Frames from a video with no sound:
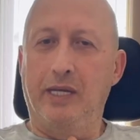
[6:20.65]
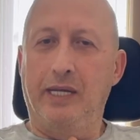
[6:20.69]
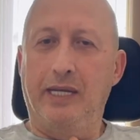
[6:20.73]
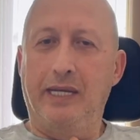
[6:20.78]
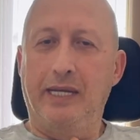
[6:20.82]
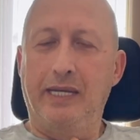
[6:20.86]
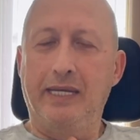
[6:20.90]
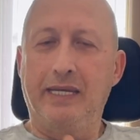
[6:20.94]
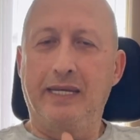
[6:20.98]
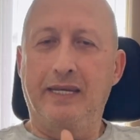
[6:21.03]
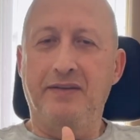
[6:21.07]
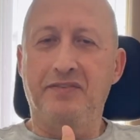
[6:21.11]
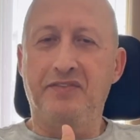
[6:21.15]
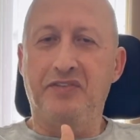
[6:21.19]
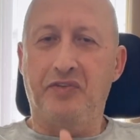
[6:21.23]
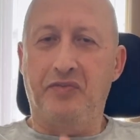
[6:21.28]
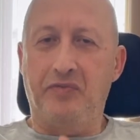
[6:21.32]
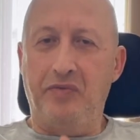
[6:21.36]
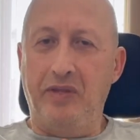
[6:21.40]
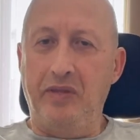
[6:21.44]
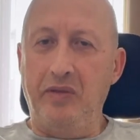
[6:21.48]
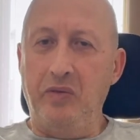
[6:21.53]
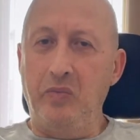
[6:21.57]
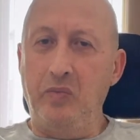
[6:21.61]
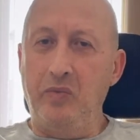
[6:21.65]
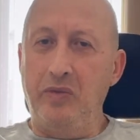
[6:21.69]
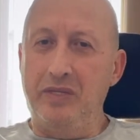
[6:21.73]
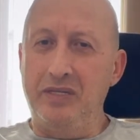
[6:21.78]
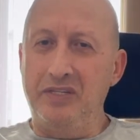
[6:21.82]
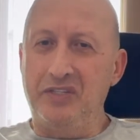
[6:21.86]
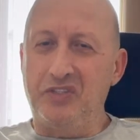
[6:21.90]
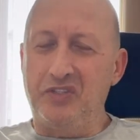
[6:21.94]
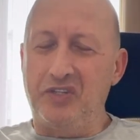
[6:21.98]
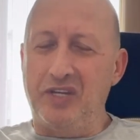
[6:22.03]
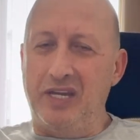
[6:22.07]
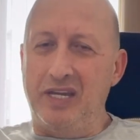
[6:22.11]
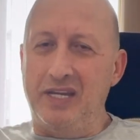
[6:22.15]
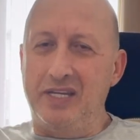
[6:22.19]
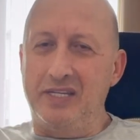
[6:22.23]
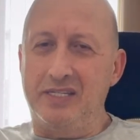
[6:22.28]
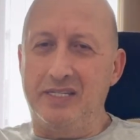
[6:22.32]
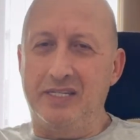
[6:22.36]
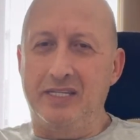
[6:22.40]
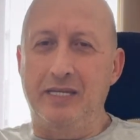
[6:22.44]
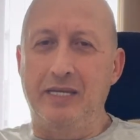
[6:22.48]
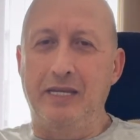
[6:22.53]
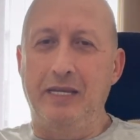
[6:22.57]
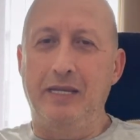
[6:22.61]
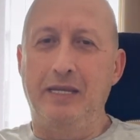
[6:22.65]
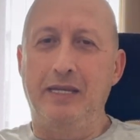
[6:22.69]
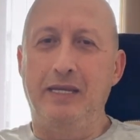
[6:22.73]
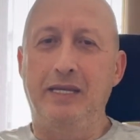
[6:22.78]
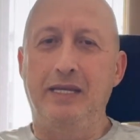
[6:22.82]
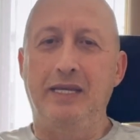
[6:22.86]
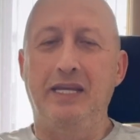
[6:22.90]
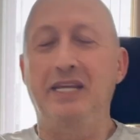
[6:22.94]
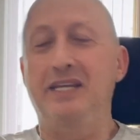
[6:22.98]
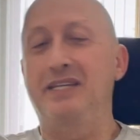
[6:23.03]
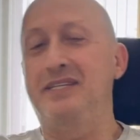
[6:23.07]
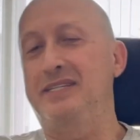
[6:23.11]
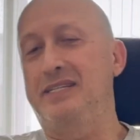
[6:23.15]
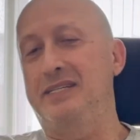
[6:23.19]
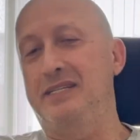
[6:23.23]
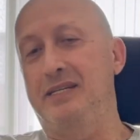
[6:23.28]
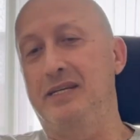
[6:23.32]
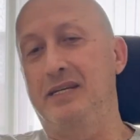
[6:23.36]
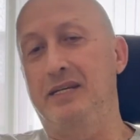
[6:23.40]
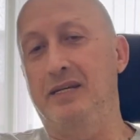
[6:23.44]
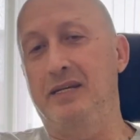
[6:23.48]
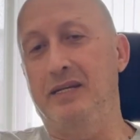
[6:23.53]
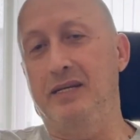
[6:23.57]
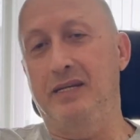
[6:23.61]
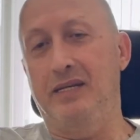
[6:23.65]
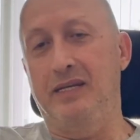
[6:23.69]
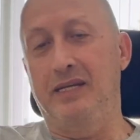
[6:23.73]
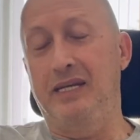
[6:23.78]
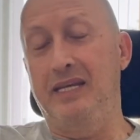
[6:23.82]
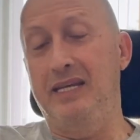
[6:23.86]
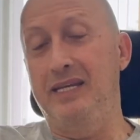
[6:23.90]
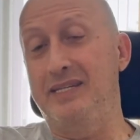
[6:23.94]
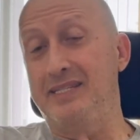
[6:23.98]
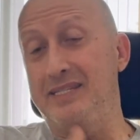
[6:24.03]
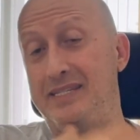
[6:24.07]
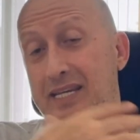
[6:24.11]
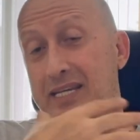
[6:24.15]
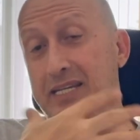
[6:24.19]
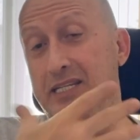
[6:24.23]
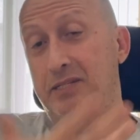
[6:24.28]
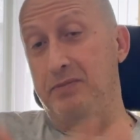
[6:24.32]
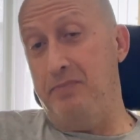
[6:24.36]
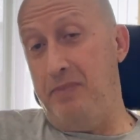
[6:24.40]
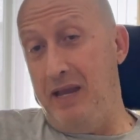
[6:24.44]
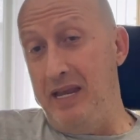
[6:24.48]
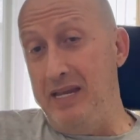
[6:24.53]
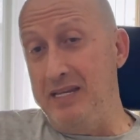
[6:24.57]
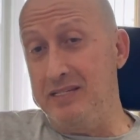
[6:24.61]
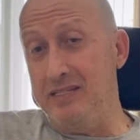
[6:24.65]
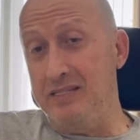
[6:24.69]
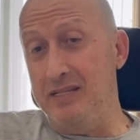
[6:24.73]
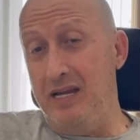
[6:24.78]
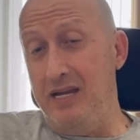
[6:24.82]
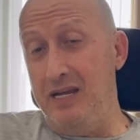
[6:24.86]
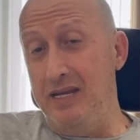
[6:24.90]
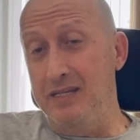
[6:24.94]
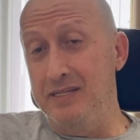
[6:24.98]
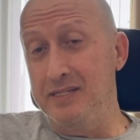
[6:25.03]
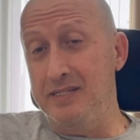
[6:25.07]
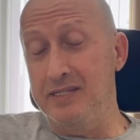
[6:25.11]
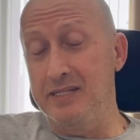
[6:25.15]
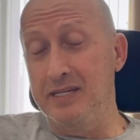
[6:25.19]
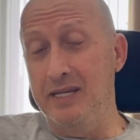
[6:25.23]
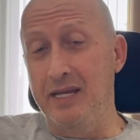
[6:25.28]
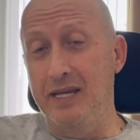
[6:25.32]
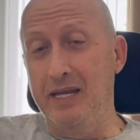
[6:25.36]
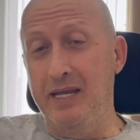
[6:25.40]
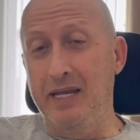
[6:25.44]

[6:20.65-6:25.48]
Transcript: he gives the rhythm with his chest. He sings bass lines.